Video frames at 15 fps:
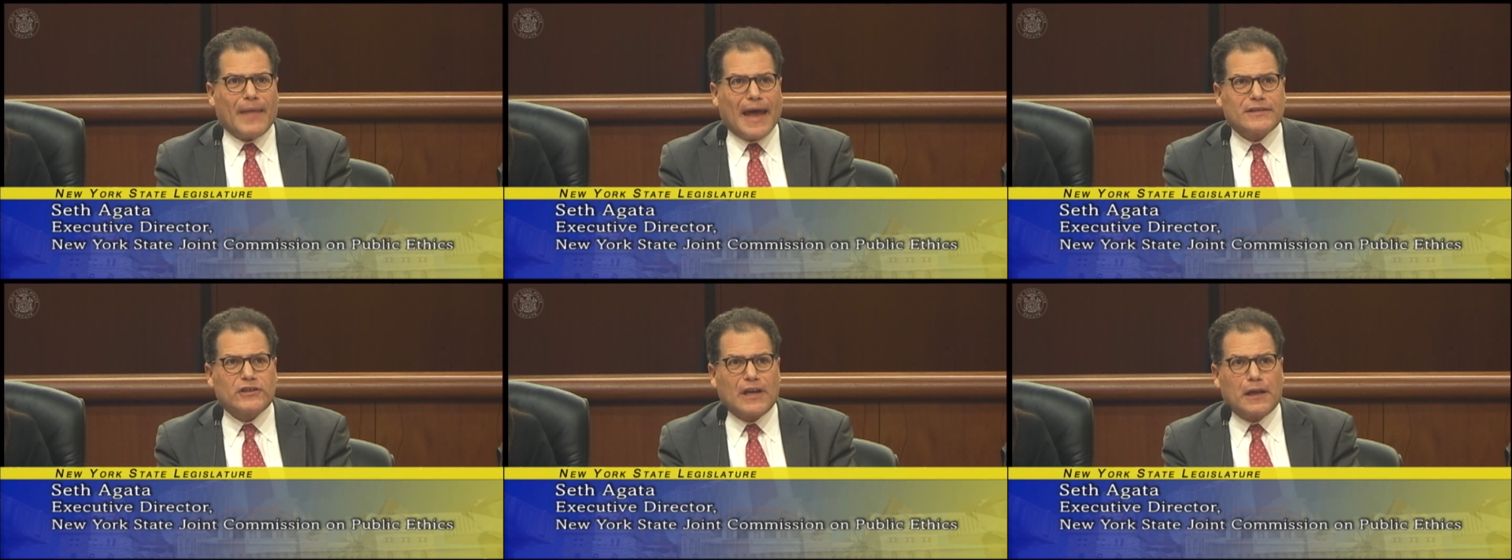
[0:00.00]

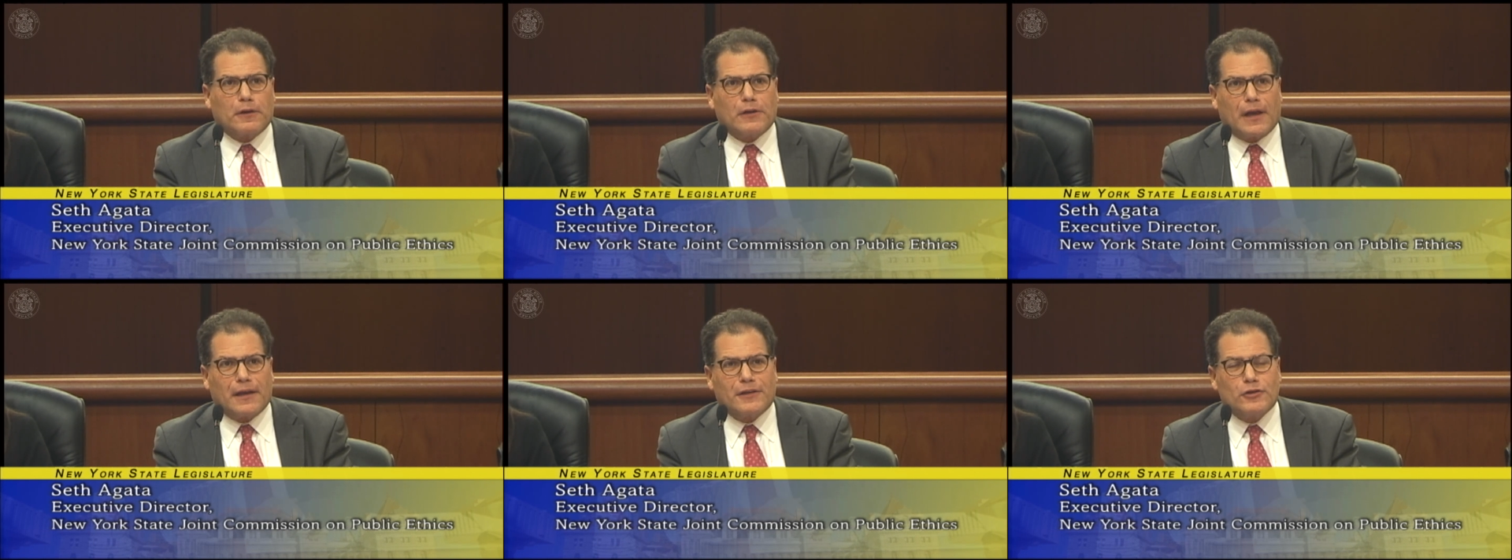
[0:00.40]
that's
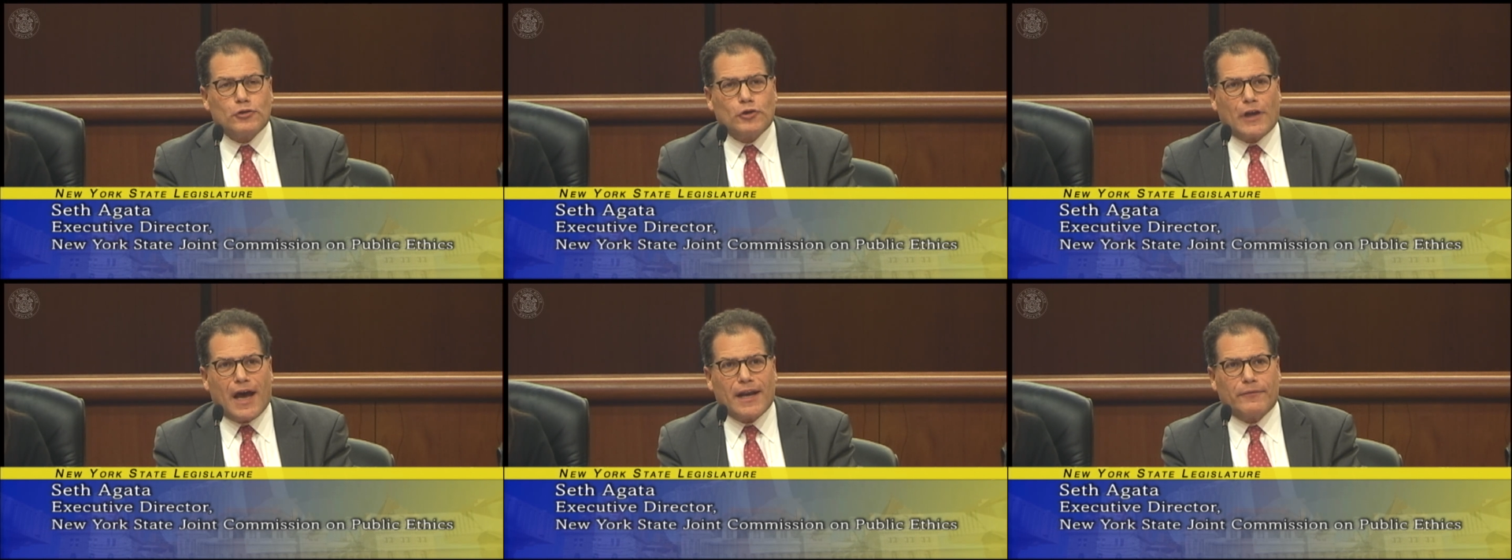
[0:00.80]

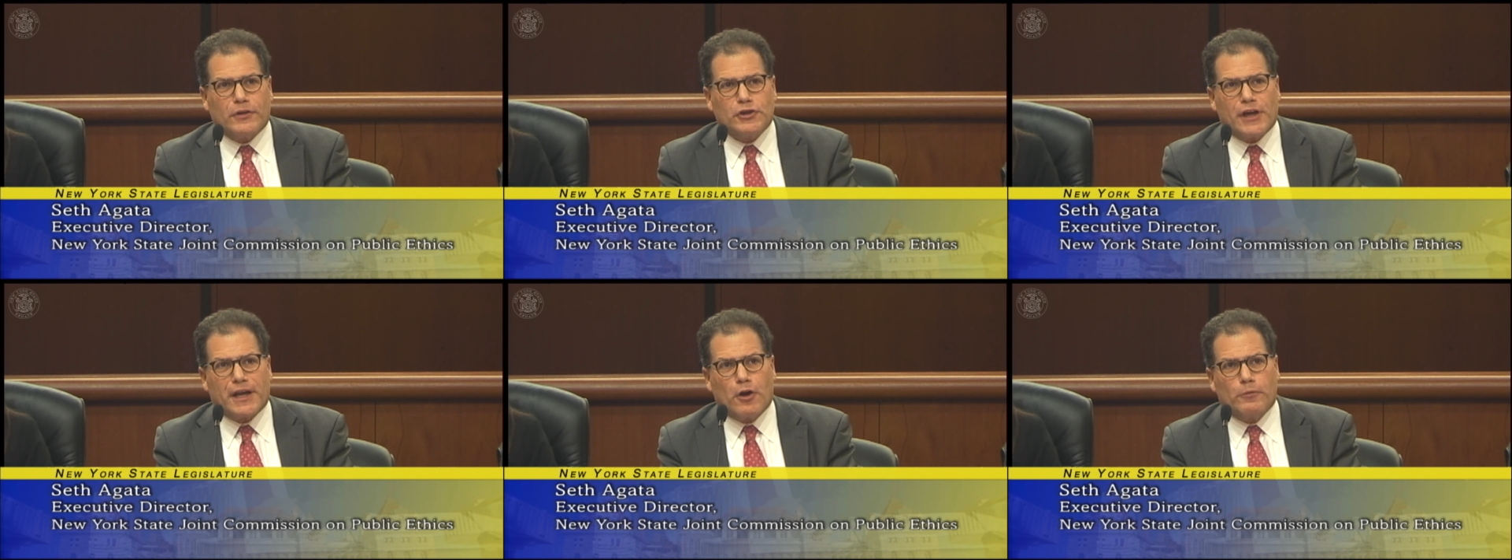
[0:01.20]
kind
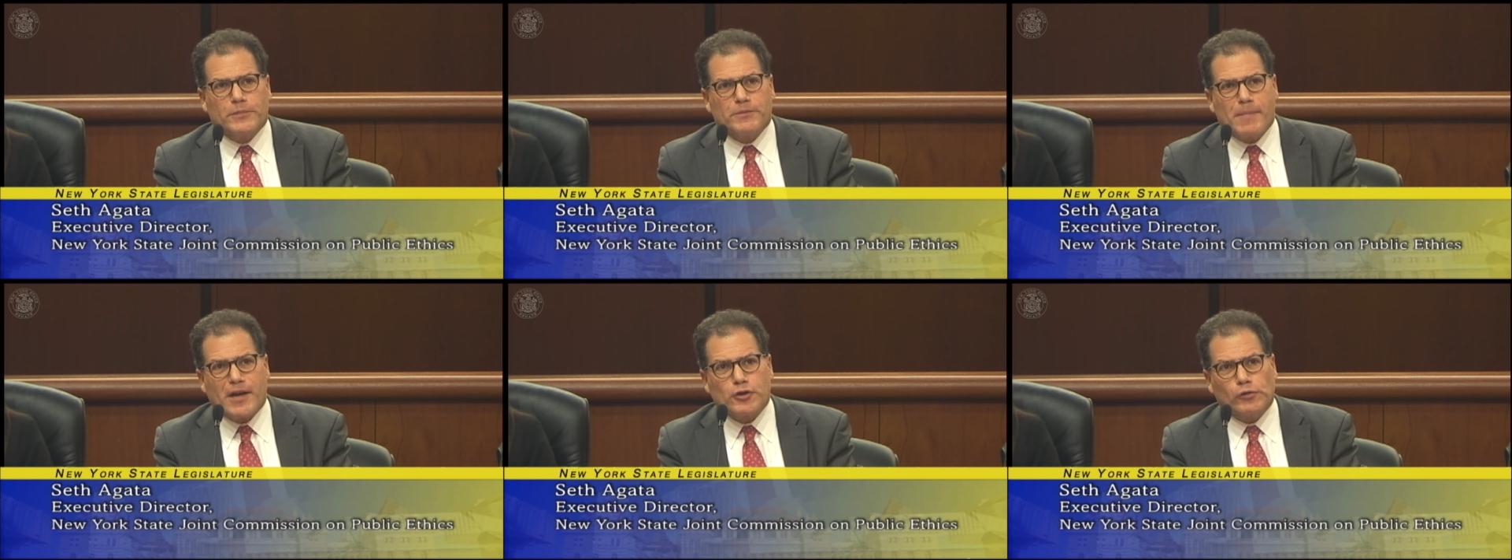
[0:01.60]
of a
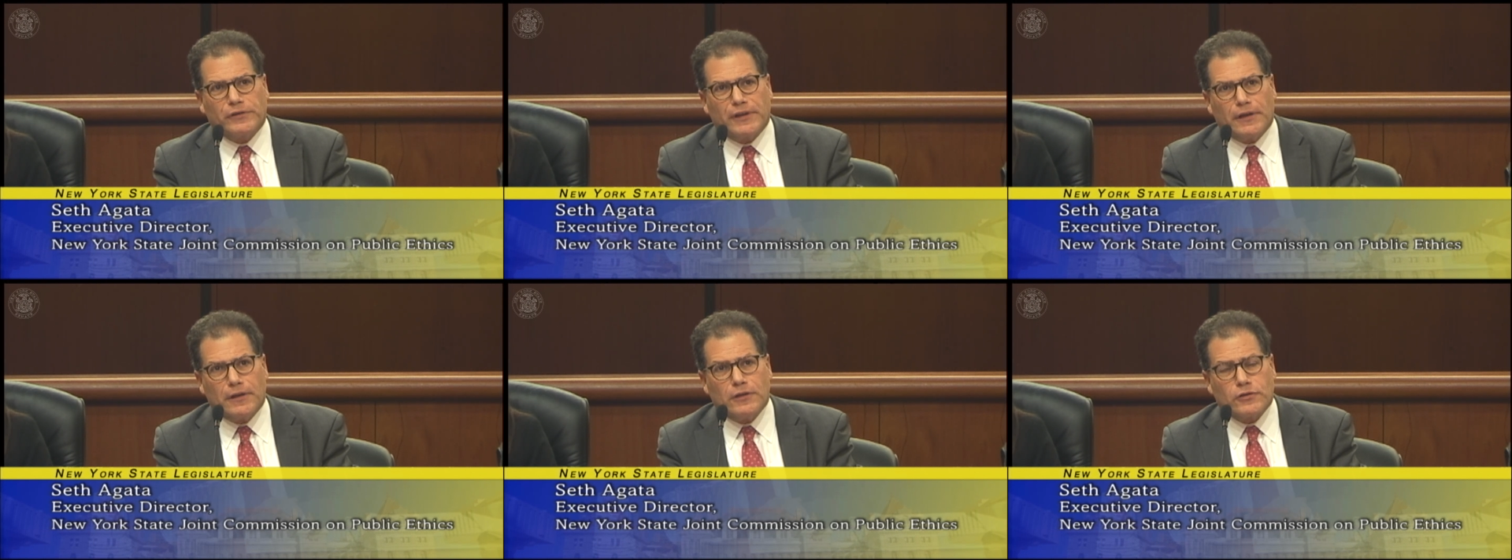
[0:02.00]
JCOPE
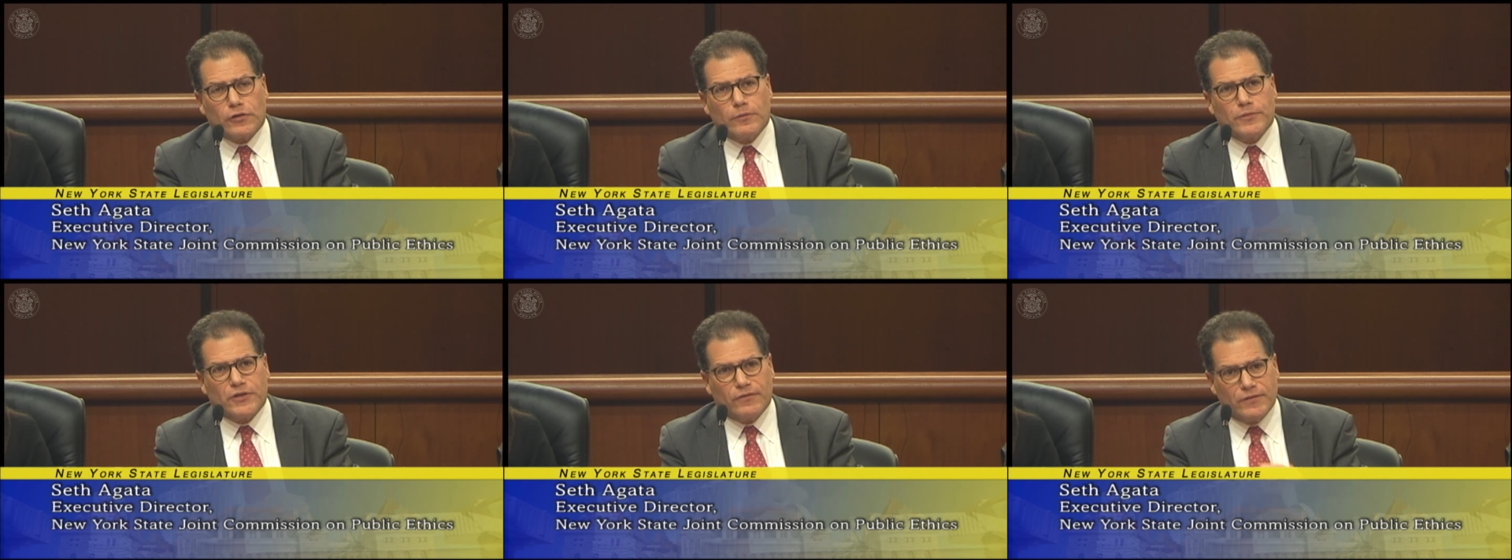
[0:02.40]
specialty in
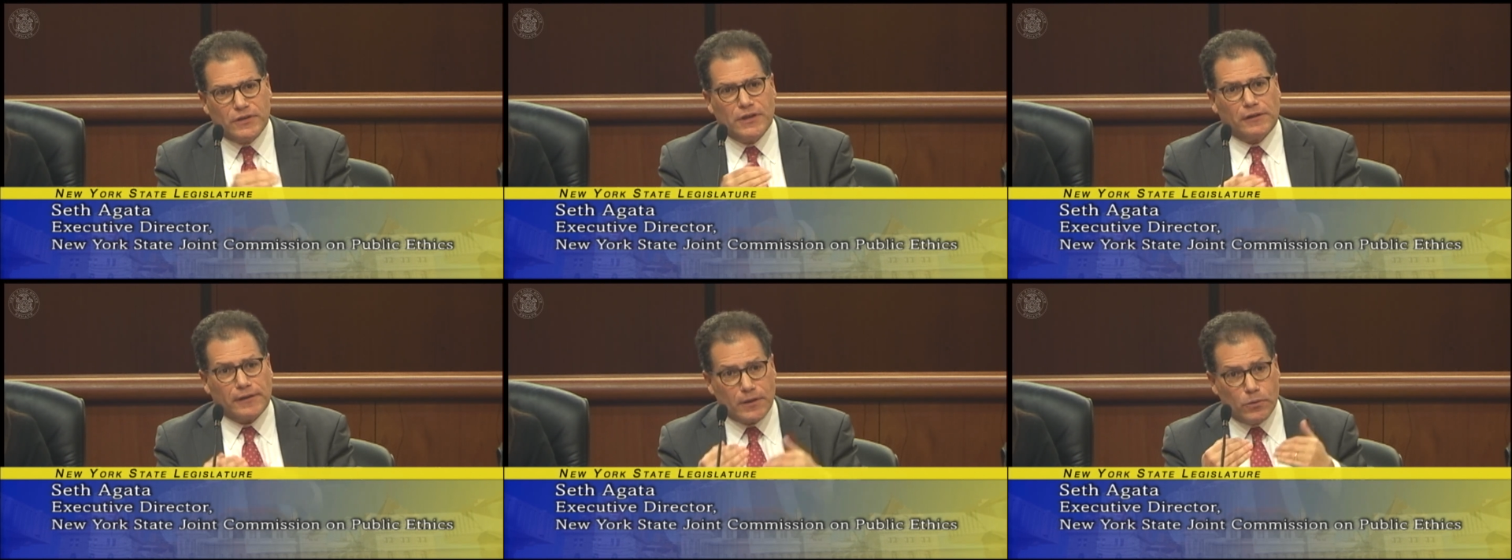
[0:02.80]
terms
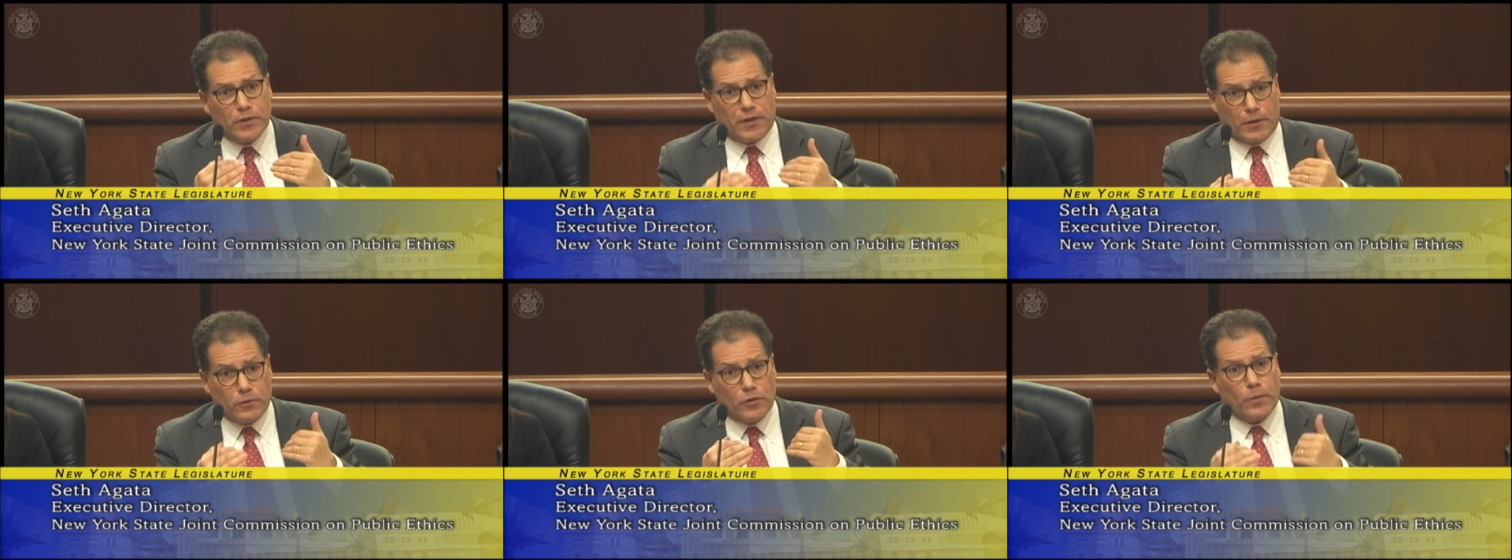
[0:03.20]
of dealing
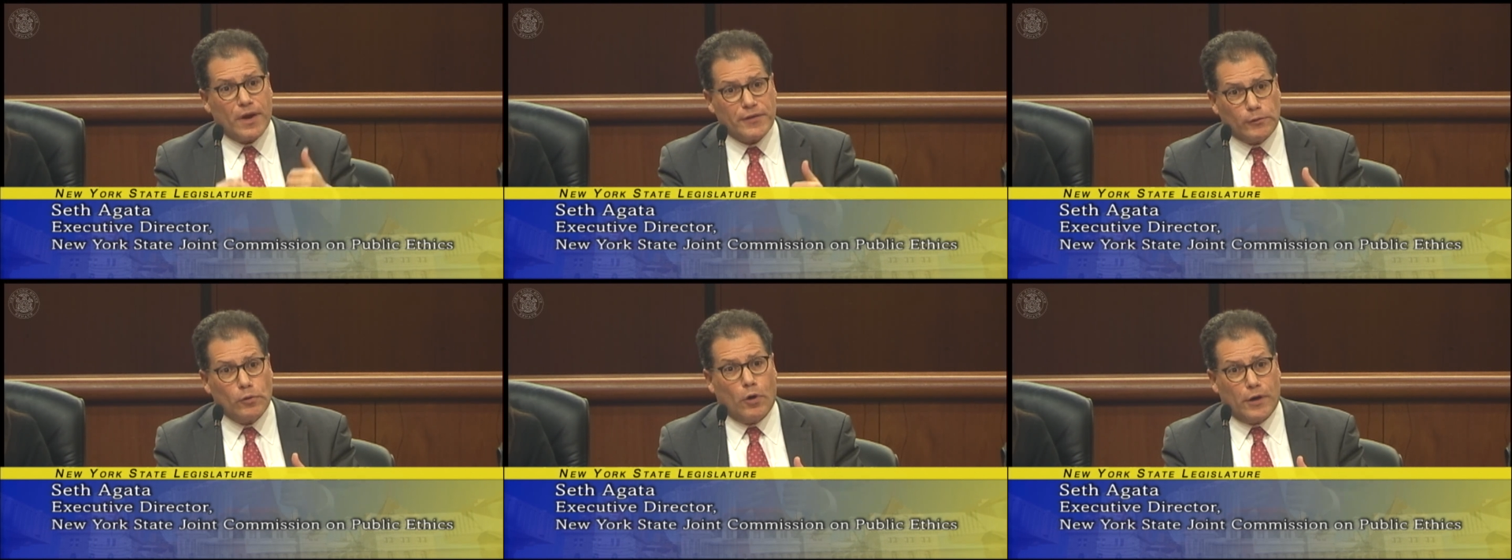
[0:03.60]
with it the way the